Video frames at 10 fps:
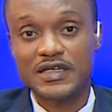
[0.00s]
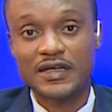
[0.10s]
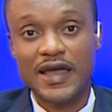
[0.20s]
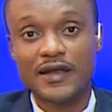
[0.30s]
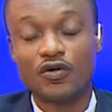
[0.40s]

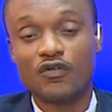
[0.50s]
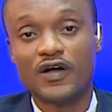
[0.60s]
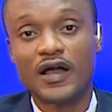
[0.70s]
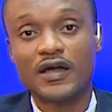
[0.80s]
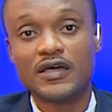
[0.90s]
denying
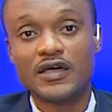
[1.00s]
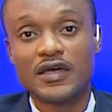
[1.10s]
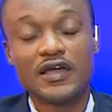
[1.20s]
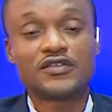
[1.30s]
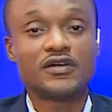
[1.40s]
over
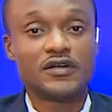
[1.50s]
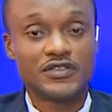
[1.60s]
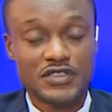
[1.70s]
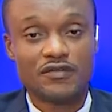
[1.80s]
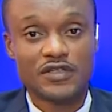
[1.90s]

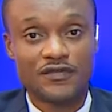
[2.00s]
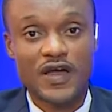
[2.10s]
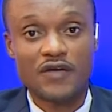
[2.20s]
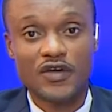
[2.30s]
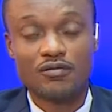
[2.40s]

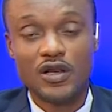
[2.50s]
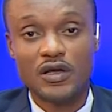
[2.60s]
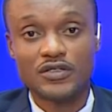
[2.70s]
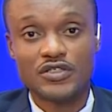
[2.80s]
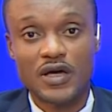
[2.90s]
$875
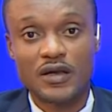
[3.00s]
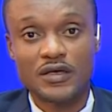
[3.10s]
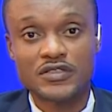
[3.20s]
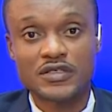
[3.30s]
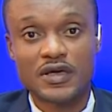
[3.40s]

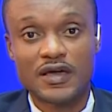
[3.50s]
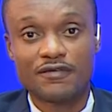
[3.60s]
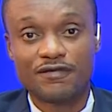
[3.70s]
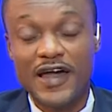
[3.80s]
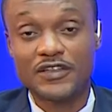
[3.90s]
million
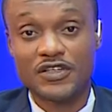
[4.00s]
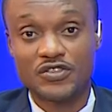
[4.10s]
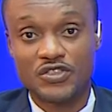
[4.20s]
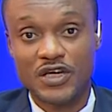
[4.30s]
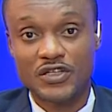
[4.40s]
fighter
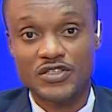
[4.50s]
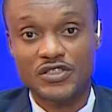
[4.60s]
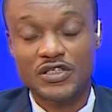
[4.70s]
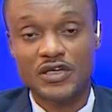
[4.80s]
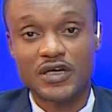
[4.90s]
jets
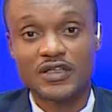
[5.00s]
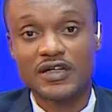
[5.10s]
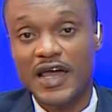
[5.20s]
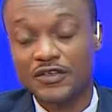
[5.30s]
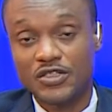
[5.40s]
to the
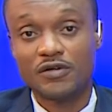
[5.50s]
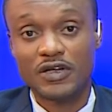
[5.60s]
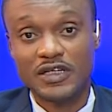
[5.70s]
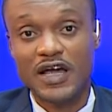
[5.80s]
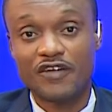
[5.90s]

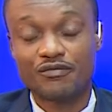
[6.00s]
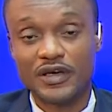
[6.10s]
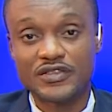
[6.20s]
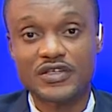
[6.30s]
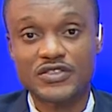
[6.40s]
Nigerian
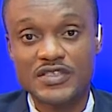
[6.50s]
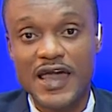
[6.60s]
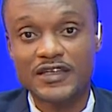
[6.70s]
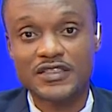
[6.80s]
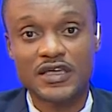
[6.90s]
government,
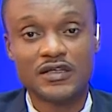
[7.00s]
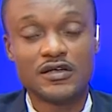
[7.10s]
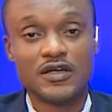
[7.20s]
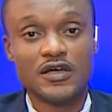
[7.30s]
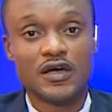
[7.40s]
citing
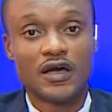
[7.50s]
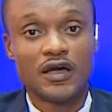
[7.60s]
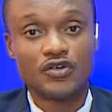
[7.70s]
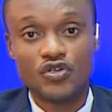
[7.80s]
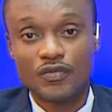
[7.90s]

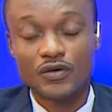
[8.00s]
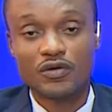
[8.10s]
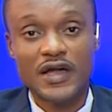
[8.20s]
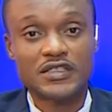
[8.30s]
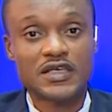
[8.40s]
human
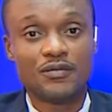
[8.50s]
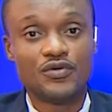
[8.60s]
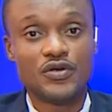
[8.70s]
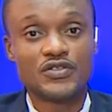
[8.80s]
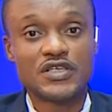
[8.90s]
rights
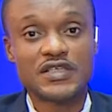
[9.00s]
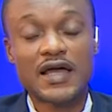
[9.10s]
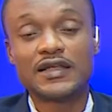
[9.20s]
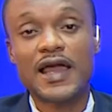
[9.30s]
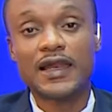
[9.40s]
abuses
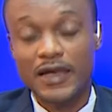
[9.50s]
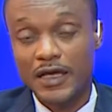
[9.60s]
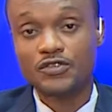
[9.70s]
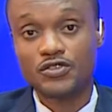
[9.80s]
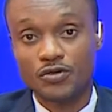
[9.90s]
and the
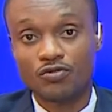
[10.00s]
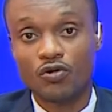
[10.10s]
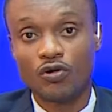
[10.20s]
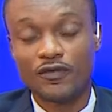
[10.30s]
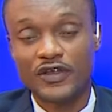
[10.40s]
alleged
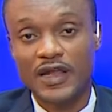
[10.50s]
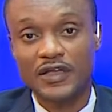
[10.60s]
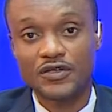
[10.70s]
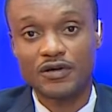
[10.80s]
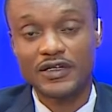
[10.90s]
role of the
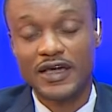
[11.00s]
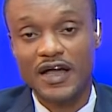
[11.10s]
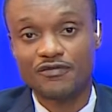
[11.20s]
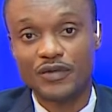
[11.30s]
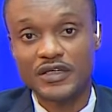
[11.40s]
Nigerian
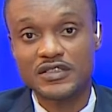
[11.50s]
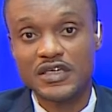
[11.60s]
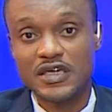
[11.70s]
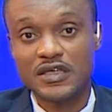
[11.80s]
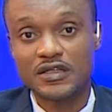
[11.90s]
government
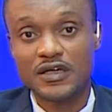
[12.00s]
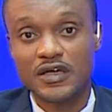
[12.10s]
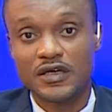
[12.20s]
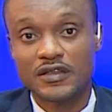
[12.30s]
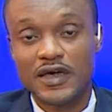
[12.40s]
in
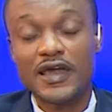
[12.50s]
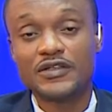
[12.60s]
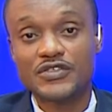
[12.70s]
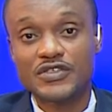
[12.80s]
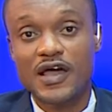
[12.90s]
the
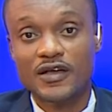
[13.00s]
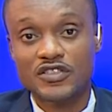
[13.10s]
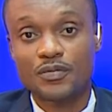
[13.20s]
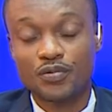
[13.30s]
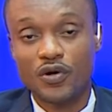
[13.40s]

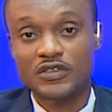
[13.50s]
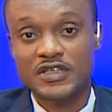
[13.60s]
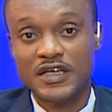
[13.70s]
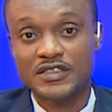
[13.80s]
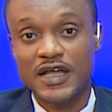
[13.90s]
NSAS
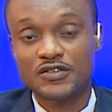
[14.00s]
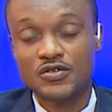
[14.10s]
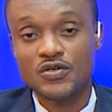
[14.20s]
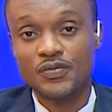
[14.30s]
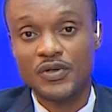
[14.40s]
protest that
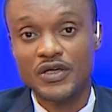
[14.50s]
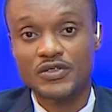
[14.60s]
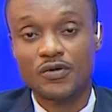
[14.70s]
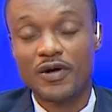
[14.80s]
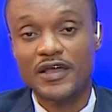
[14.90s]
took
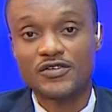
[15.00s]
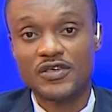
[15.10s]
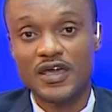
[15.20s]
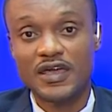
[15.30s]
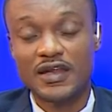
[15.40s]
place right
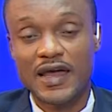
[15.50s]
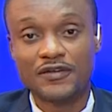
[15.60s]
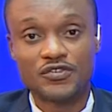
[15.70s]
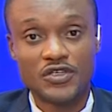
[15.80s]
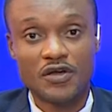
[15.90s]
here in
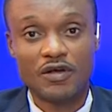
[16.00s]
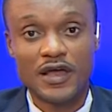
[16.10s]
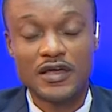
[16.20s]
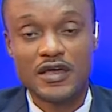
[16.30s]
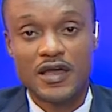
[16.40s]
Nigeria.